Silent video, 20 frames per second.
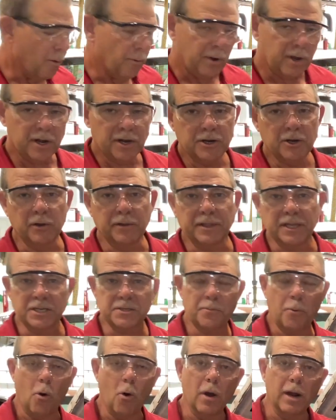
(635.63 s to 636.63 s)
we're going to do at this
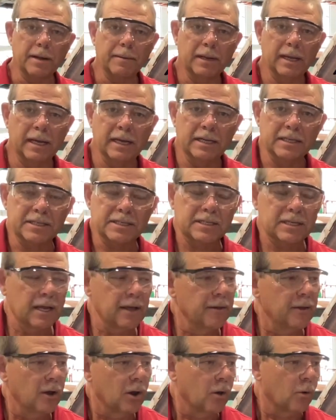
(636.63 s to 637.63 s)
point is
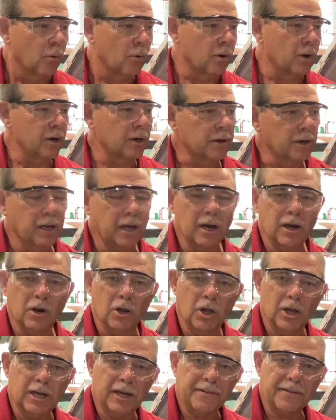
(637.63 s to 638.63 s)
we're going to
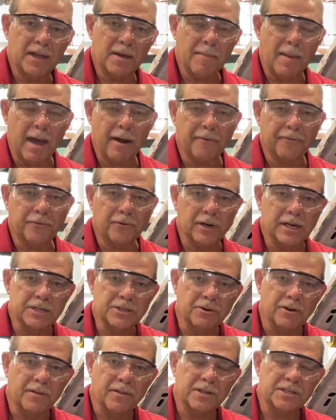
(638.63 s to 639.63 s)
look at the amount of
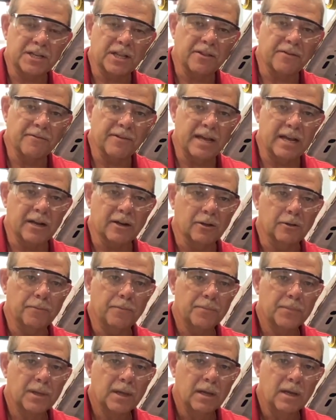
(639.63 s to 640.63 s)
refrigerant that's in the vehicle.
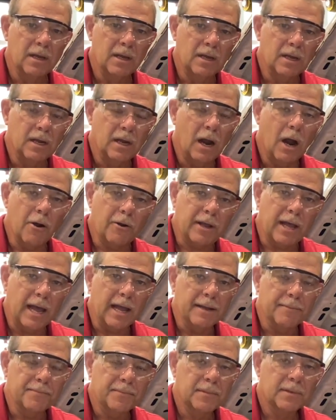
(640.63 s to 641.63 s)
Okay,
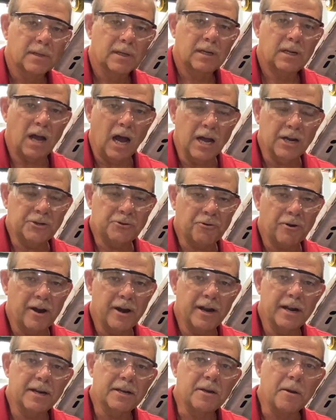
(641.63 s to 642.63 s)

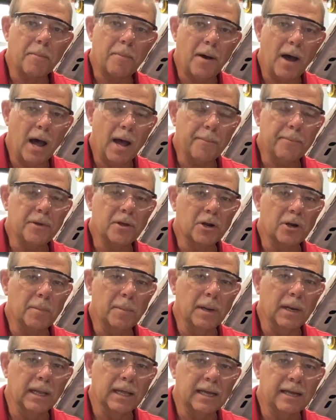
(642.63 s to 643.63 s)
contrary to popular
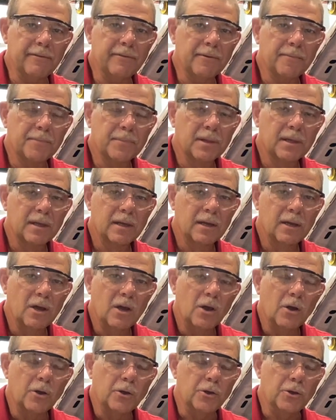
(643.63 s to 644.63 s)
belief,
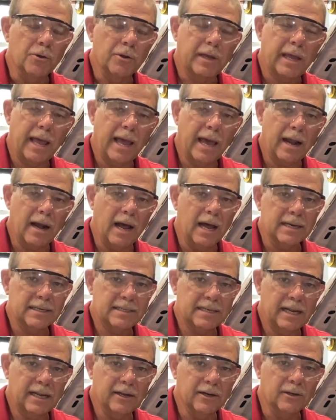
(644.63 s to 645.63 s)
you cannot
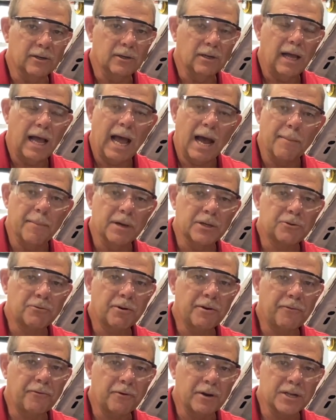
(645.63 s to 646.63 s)
tell how much
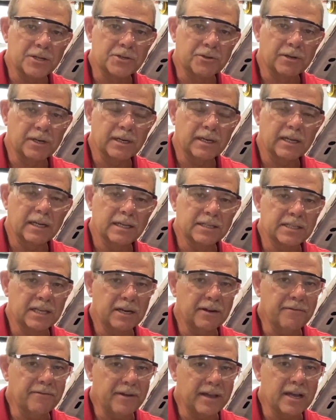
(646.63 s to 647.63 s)
refrigerant is in
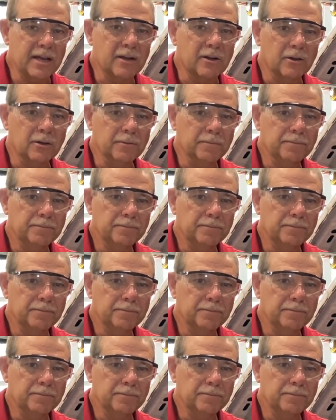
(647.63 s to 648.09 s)
a vehicle